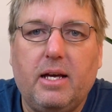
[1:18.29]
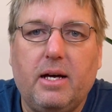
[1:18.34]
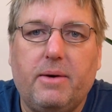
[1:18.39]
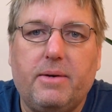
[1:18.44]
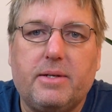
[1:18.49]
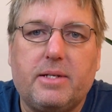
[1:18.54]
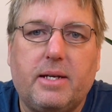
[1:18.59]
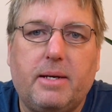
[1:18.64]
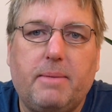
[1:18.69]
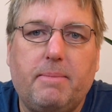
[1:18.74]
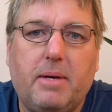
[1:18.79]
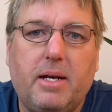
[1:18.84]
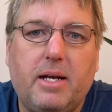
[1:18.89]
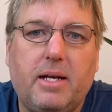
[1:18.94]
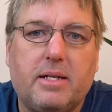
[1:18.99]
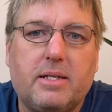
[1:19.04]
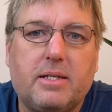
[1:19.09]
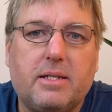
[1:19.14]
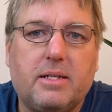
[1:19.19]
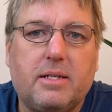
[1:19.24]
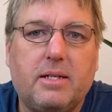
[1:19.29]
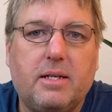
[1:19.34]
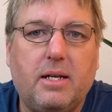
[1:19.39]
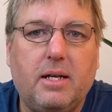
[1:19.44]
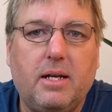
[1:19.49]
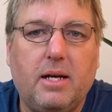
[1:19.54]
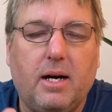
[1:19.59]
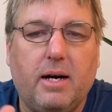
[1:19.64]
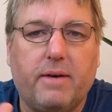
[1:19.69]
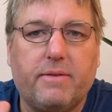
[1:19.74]
I was in bliss
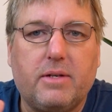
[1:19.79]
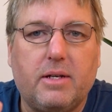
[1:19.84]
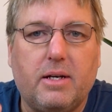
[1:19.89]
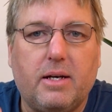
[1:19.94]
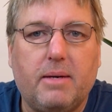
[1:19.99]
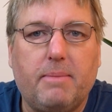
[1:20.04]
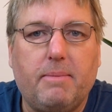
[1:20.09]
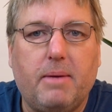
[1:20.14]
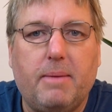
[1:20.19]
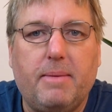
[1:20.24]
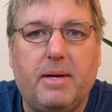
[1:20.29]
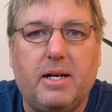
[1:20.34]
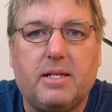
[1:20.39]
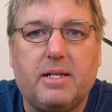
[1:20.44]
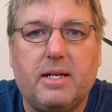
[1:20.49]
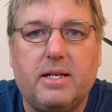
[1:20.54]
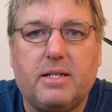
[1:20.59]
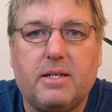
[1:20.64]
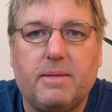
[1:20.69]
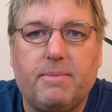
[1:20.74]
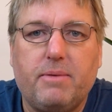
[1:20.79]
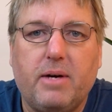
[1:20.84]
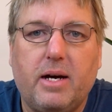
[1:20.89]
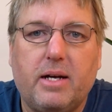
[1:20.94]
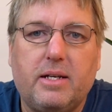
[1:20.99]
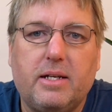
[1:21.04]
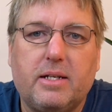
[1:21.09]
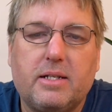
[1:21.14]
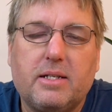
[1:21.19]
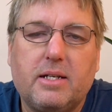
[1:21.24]
after my meditation
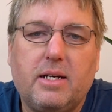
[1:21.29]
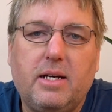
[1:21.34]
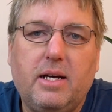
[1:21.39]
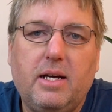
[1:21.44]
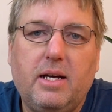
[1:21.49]
practice.